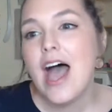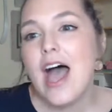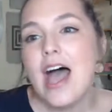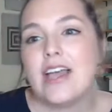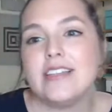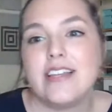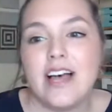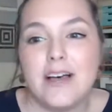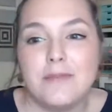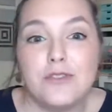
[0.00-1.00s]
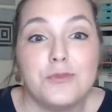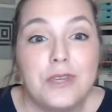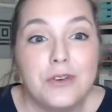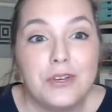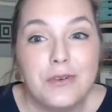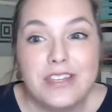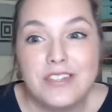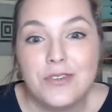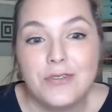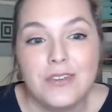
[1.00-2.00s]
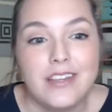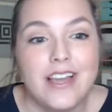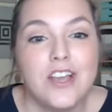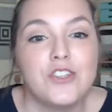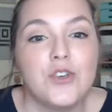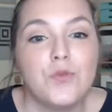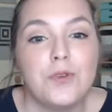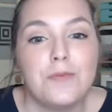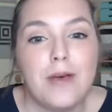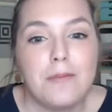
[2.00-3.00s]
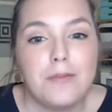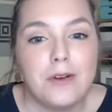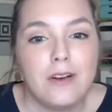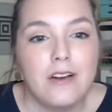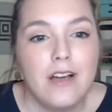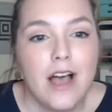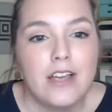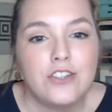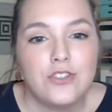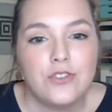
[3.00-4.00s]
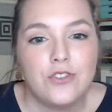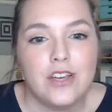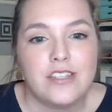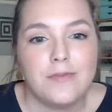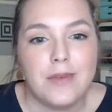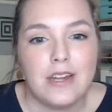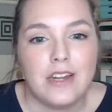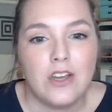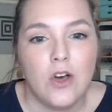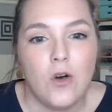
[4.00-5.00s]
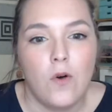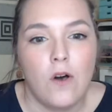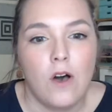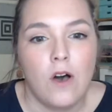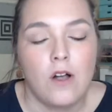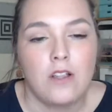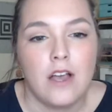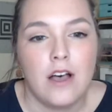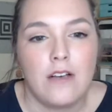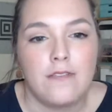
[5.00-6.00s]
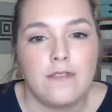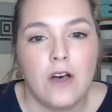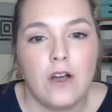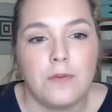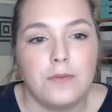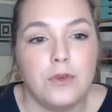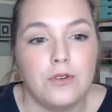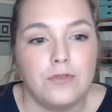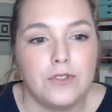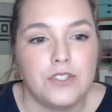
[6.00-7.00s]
And those will be going away soon. So remember, I showed you guys a minute ago all of our beautiful